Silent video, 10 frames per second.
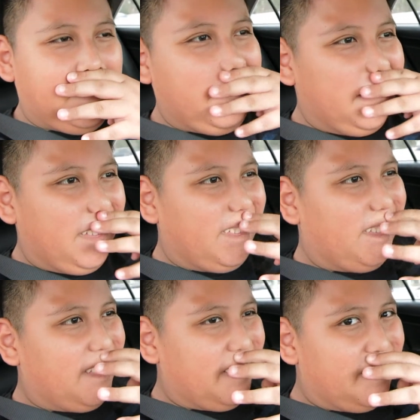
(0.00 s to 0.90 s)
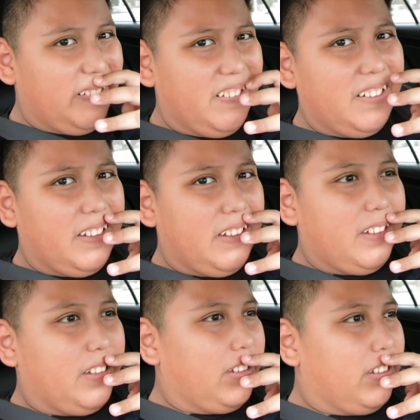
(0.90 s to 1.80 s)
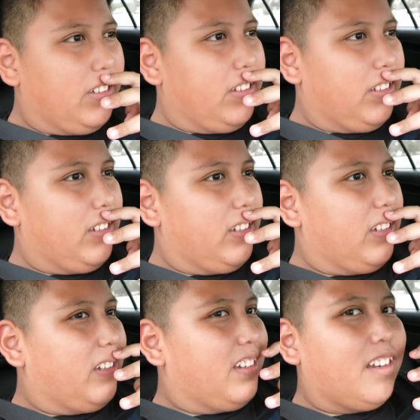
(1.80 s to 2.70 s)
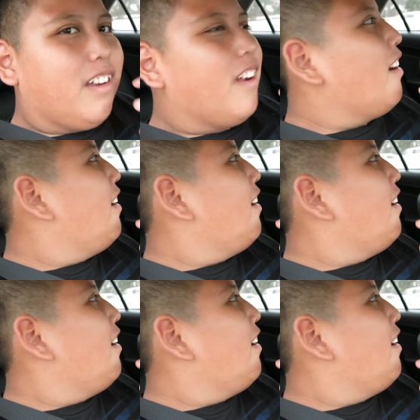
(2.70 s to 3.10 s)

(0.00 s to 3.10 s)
to, oh my god, I forgot the shirt.